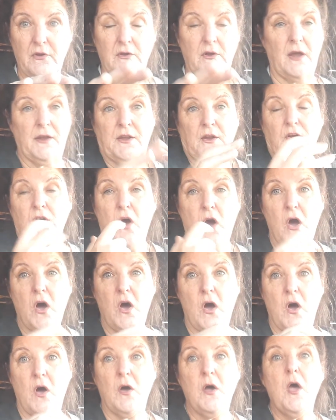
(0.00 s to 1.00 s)
I could
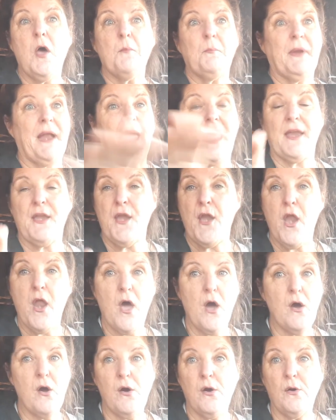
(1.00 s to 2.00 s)
call, but I had
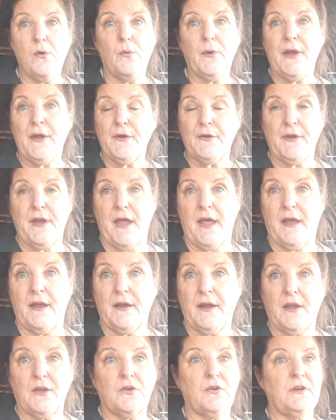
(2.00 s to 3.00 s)
no internet.
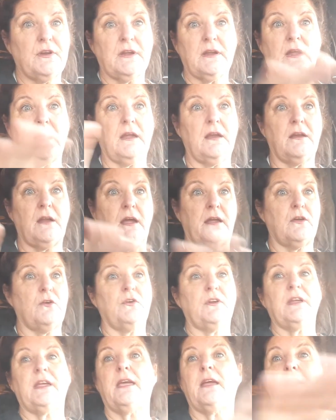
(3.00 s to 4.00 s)
I couldn't get
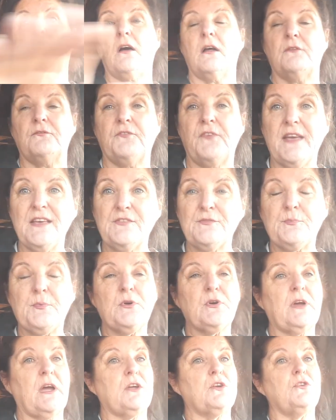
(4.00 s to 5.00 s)
on
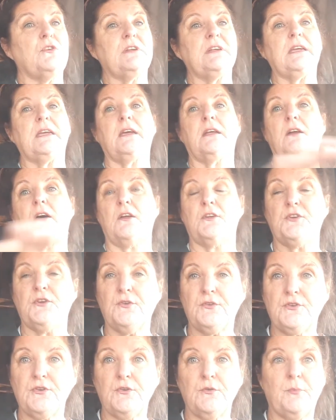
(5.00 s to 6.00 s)
Facebook. I couldn't get on
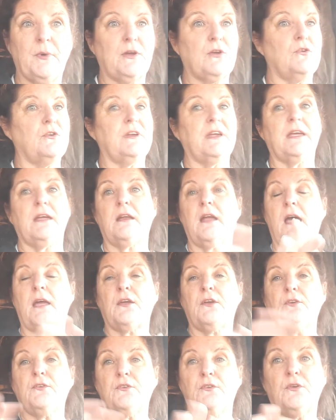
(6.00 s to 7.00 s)
YouTube. I
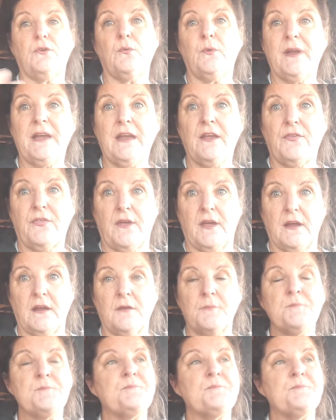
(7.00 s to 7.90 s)
couldn't do anything.